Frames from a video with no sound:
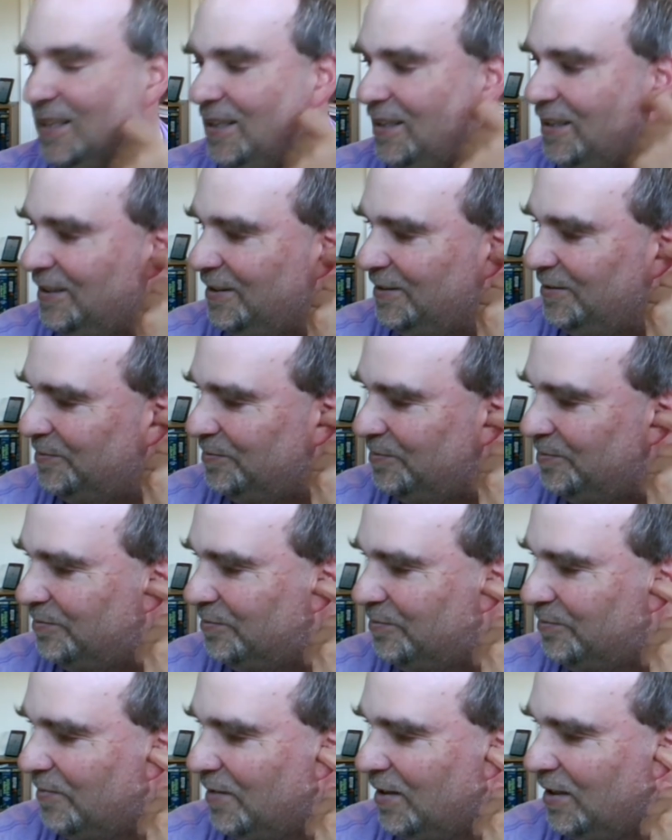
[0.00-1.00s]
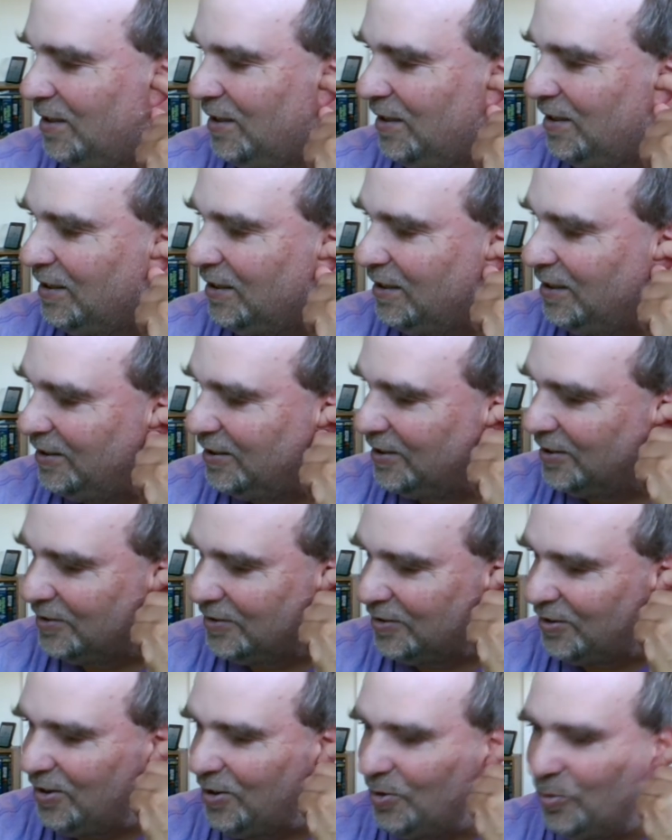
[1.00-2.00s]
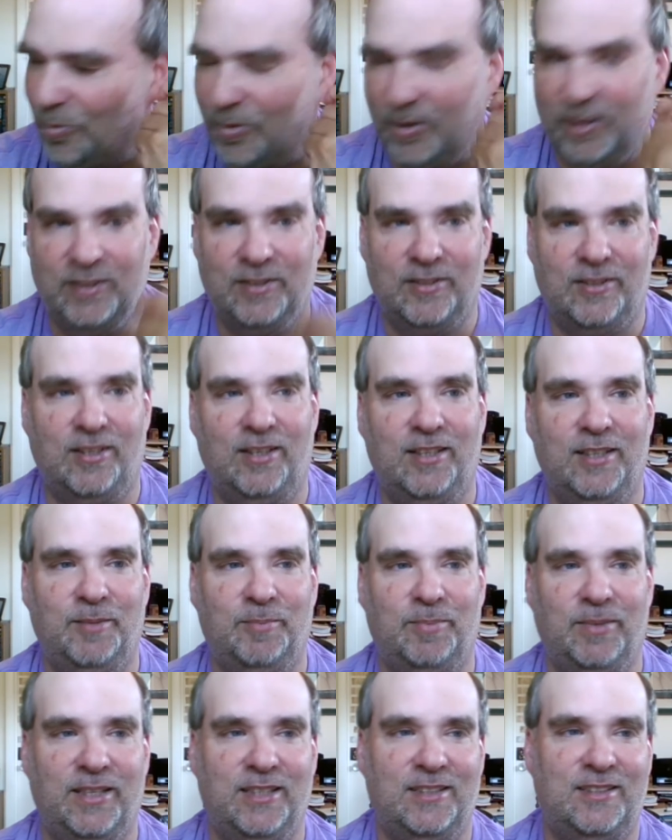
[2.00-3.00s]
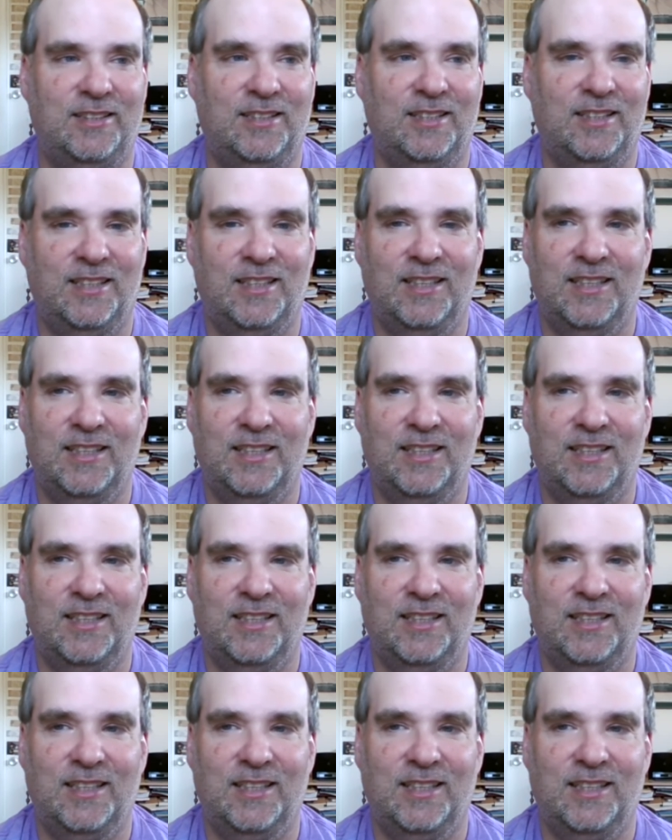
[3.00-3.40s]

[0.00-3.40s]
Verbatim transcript: Whatever he says is probably going to be absolutely ridiculous.